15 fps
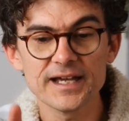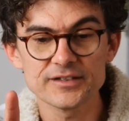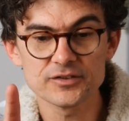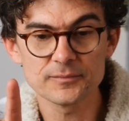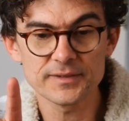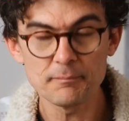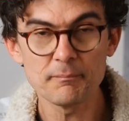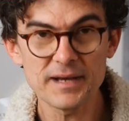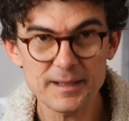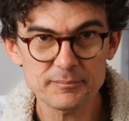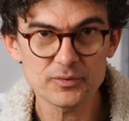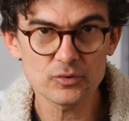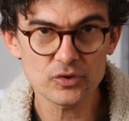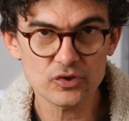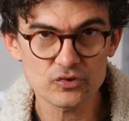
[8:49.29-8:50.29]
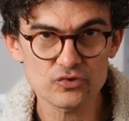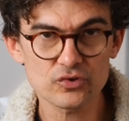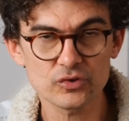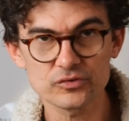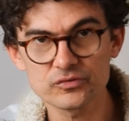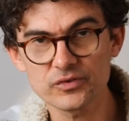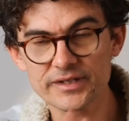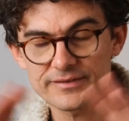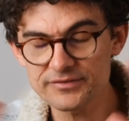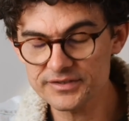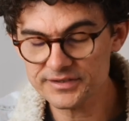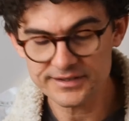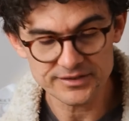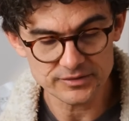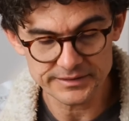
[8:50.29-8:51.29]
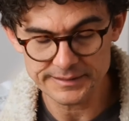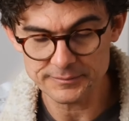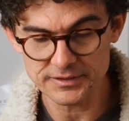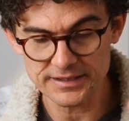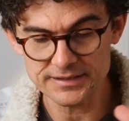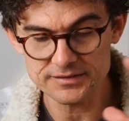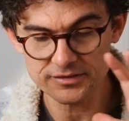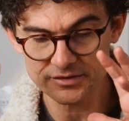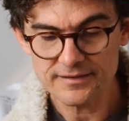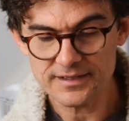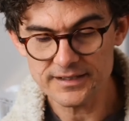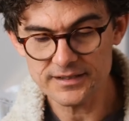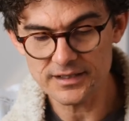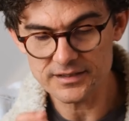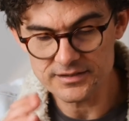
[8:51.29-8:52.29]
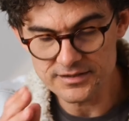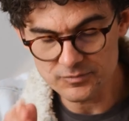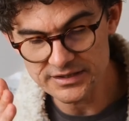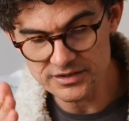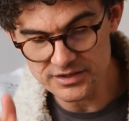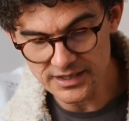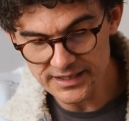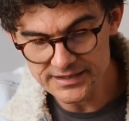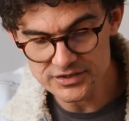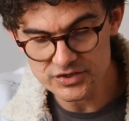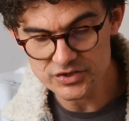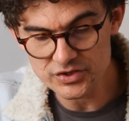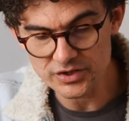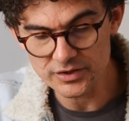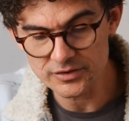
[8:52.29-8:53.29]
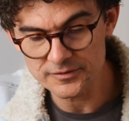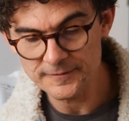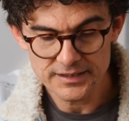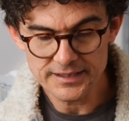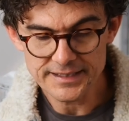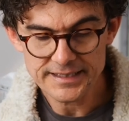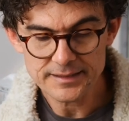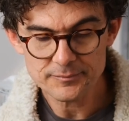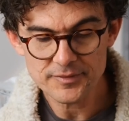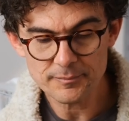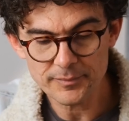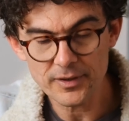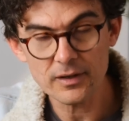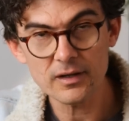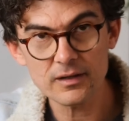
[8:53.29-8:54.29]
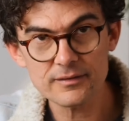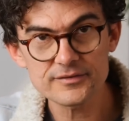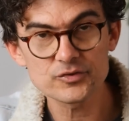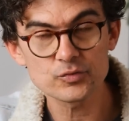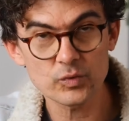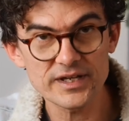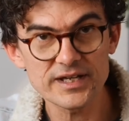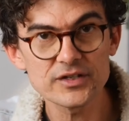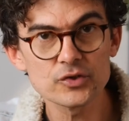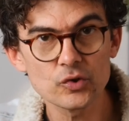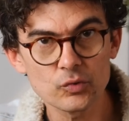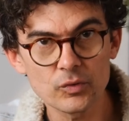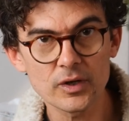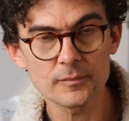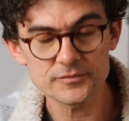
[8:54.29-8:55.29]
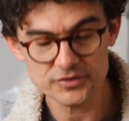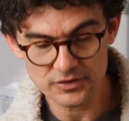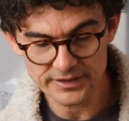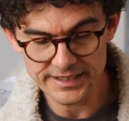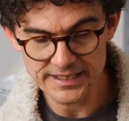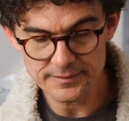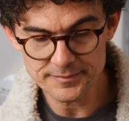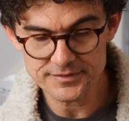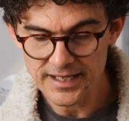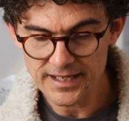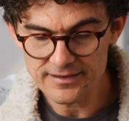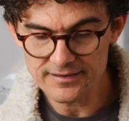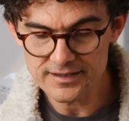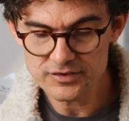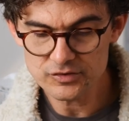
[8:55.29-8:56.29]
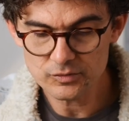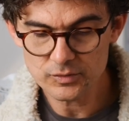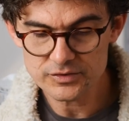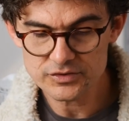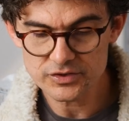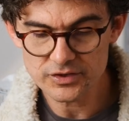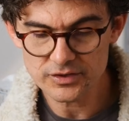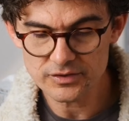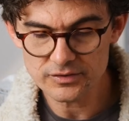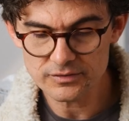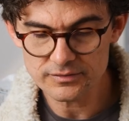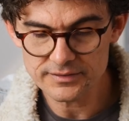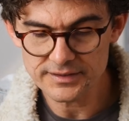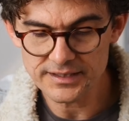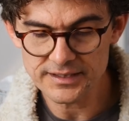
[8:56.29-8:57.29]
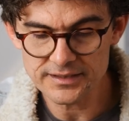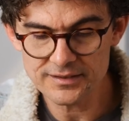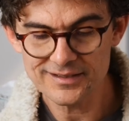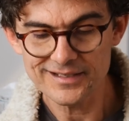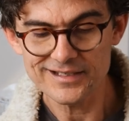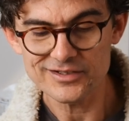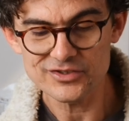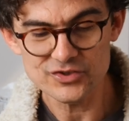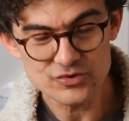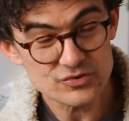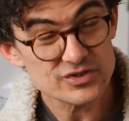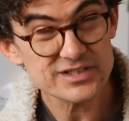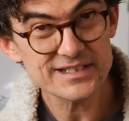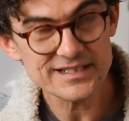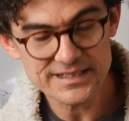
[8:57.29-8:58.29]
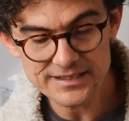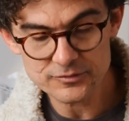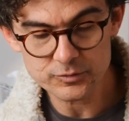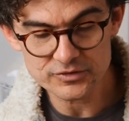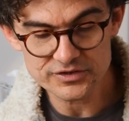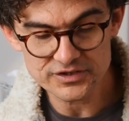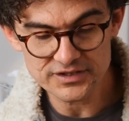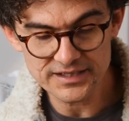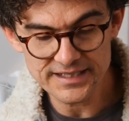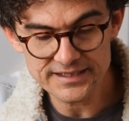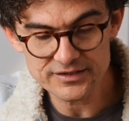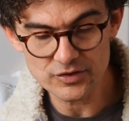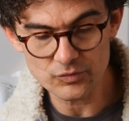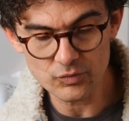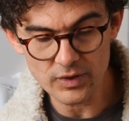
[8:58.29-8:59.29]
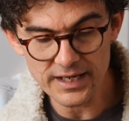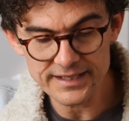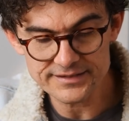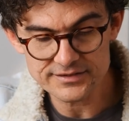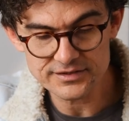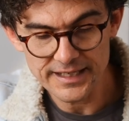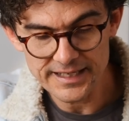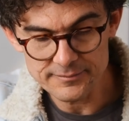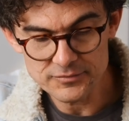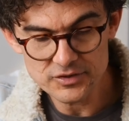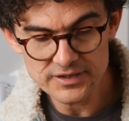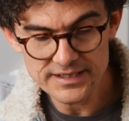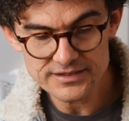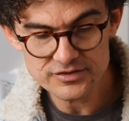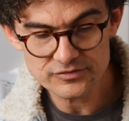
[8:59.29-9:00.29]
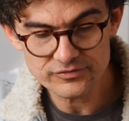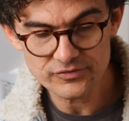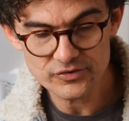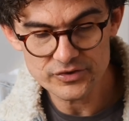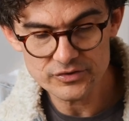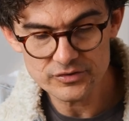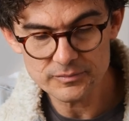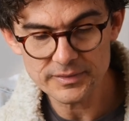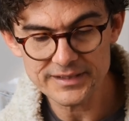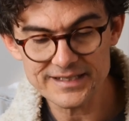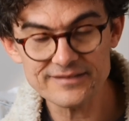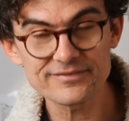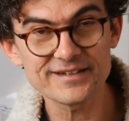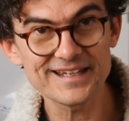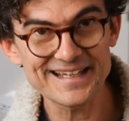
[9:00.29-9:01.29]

and you'll map your controls for every single emulator. Then in Show, link up the paths where your ROMs are kept, and then you'll want to go in. Usually it will select the right emulator for you, but if it